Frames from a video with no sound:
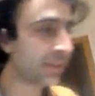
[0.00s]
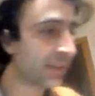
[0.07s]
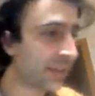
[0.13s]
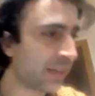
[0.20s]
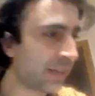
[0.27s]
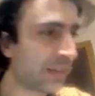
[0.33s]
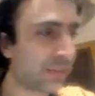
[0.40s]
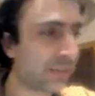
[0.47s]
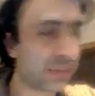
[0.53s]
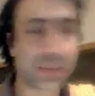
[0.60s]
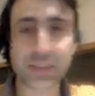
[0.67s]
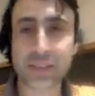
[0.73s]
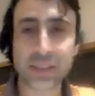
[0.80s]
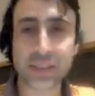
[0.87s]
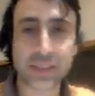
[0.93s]
Can't really
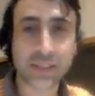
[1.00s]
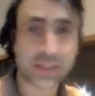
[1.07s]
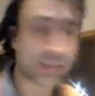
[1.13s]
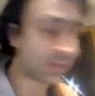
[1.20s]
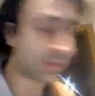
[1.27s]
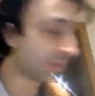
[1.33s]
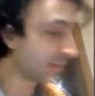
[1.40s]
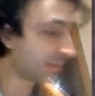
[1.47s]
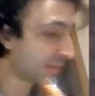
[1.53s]
see that, can you?